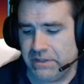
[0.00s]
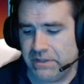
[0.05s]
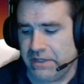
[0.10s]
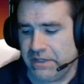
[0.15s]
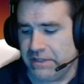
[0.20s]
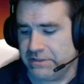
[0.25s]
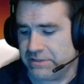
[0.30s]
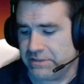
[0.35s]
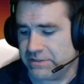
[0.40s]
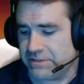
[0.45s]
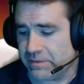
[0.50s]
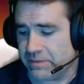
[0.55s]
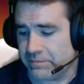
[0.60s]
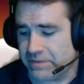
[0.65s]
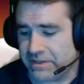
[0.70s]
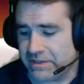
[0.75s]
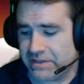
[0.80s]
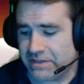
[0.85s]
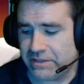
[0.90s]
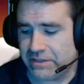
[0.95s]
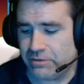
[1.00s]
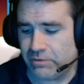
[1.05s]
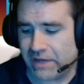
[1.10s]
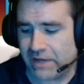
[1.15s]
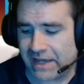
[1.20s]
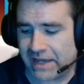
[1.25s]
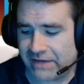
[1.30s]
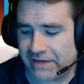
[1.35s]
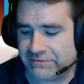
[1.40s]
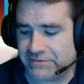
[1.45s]
into something that you
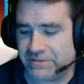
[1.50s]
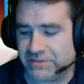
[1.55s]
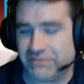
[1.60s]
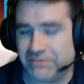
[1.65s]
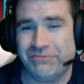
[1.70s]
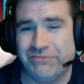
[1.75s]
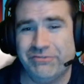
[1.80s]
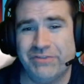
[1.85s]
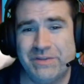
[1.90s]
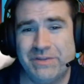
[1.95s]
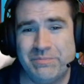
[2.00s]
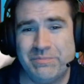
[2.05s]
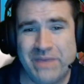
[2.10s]
have to flip